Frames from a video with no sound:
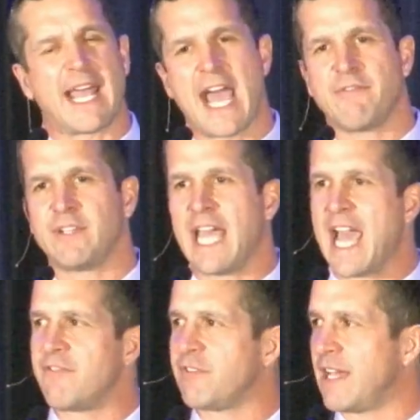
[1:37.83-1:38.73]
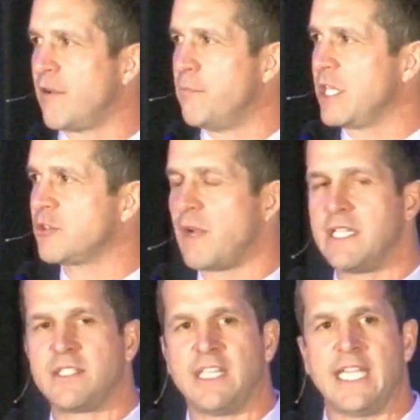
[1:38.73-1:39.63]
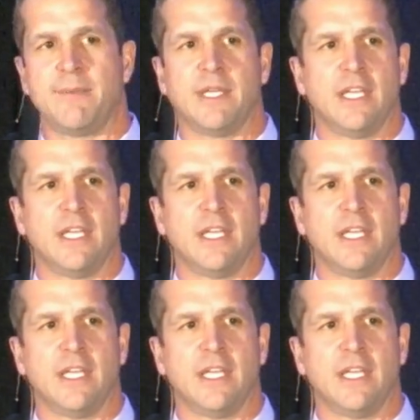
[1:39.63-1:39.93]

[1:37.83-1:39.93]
half and half, kind of a mixed race team.